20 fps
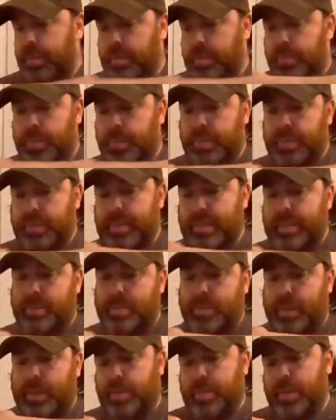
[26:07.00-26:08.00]
of a
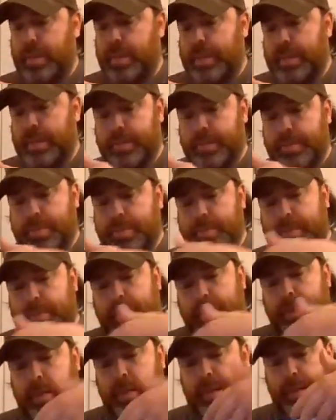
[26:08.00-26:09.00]
museum area,
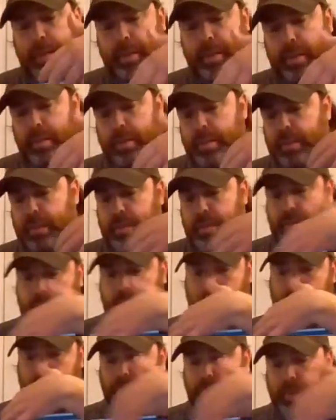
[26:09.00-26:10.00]
and then this is
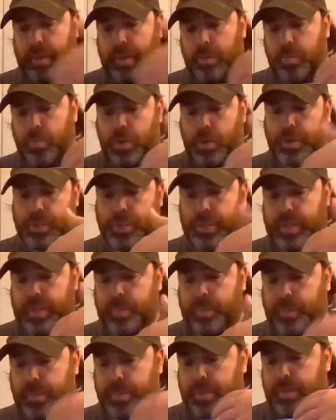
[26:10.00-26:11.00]
like the main
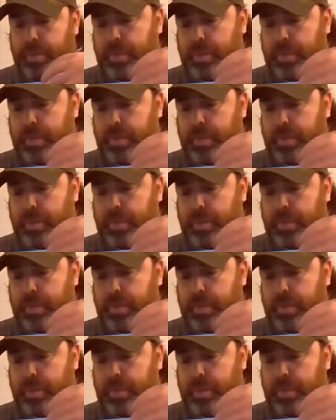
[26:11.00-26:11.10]
workshop